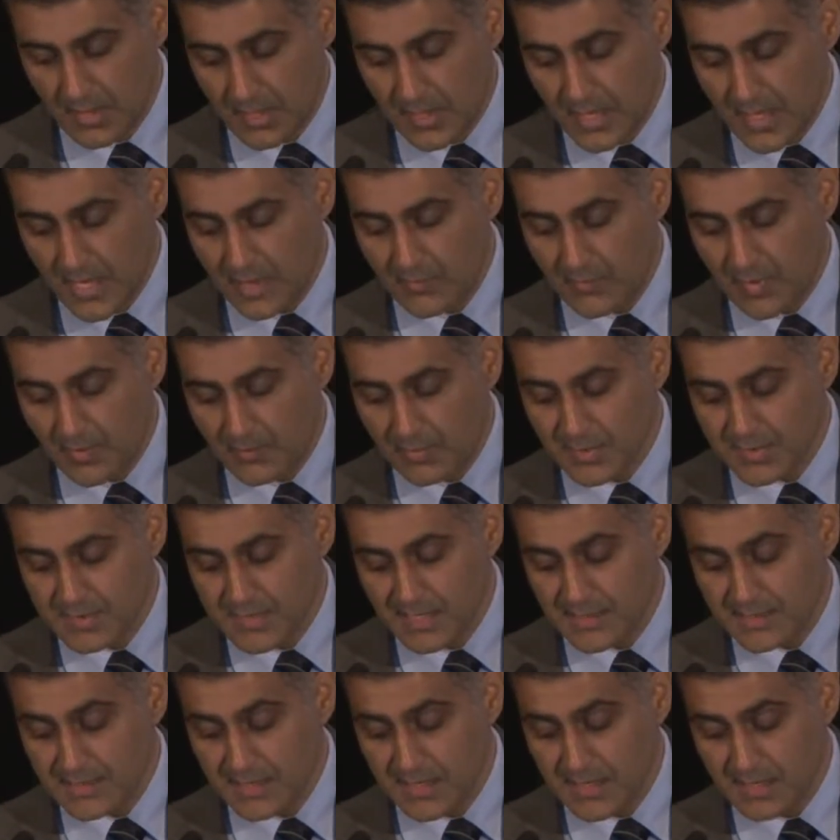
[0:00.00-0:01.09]
and represents
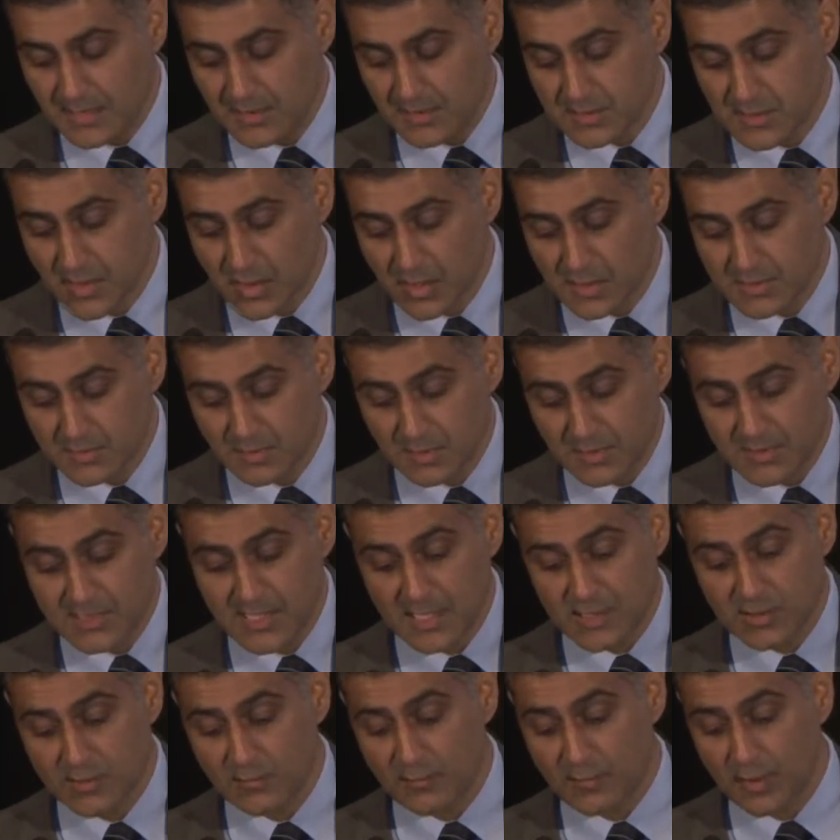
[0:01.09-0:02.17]
the Indus Hospital
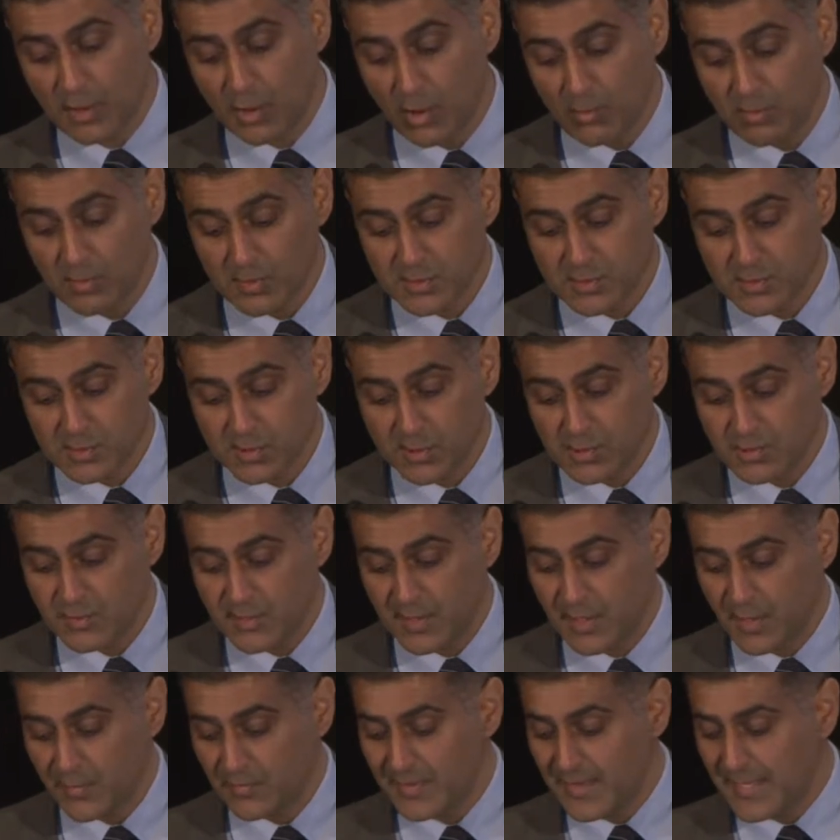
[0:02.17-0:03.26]
Center for Global Surgery
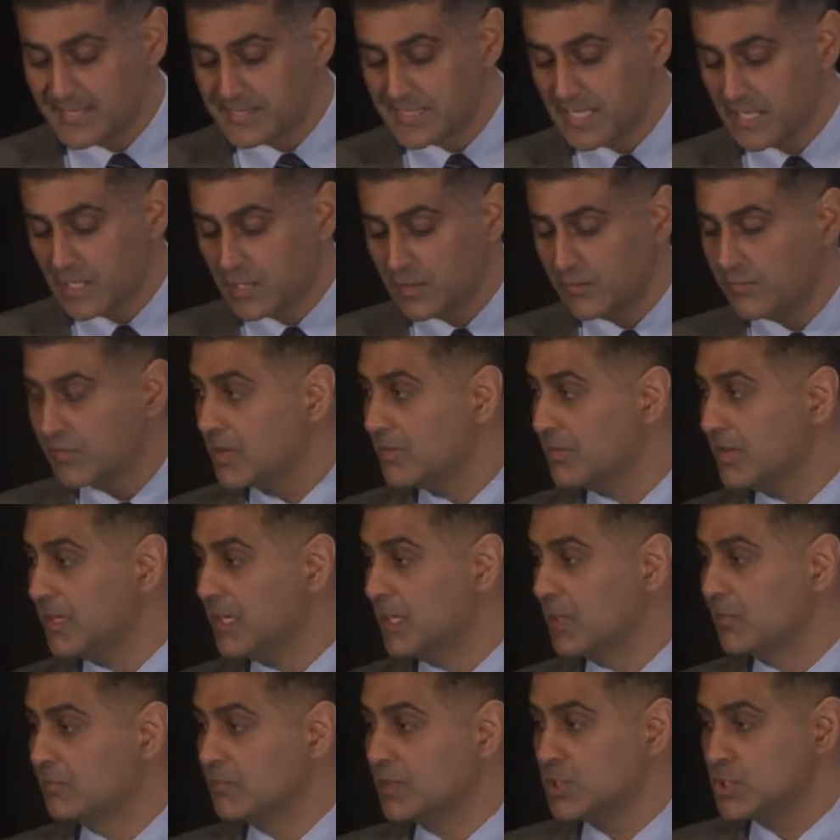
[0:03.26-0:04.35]
on the executive committee
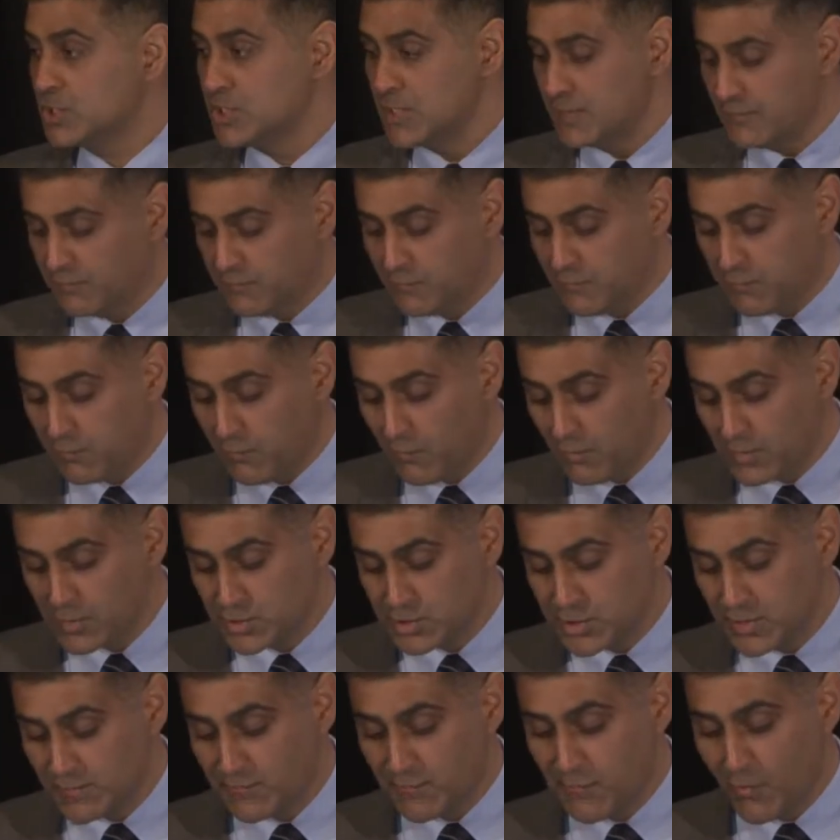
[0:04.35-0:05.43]
of the
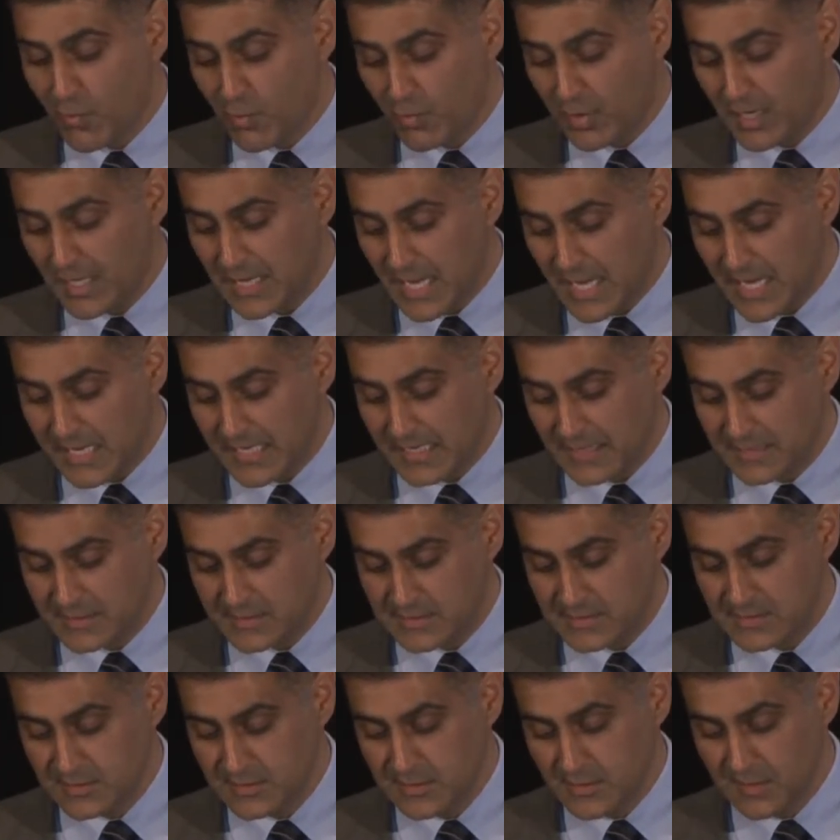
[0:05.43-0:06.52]
G4 Alliance,
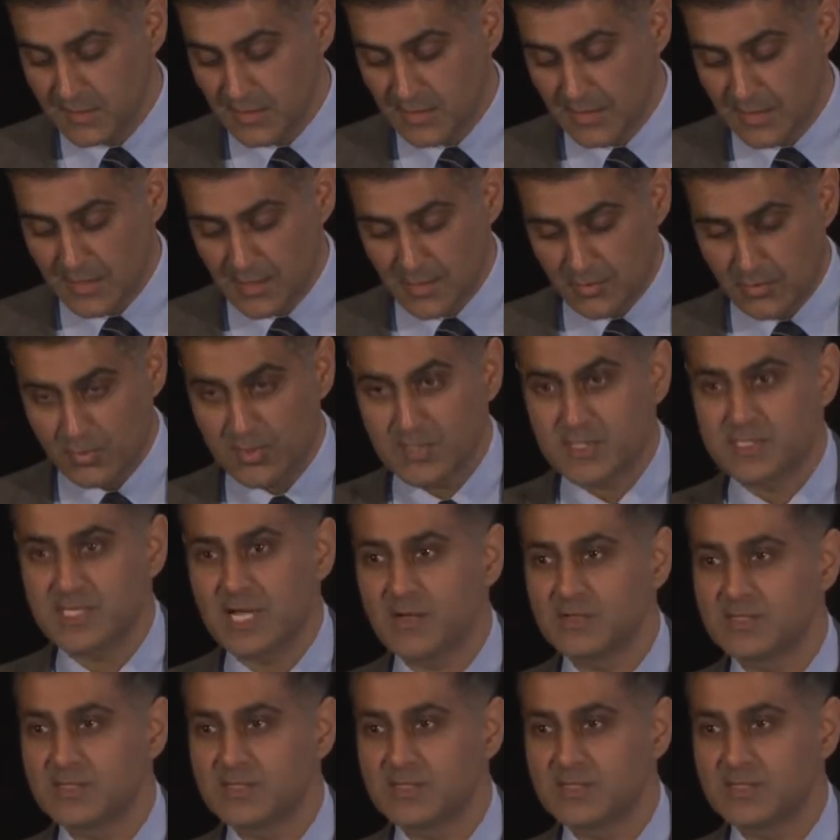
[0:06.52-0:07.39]
which sounds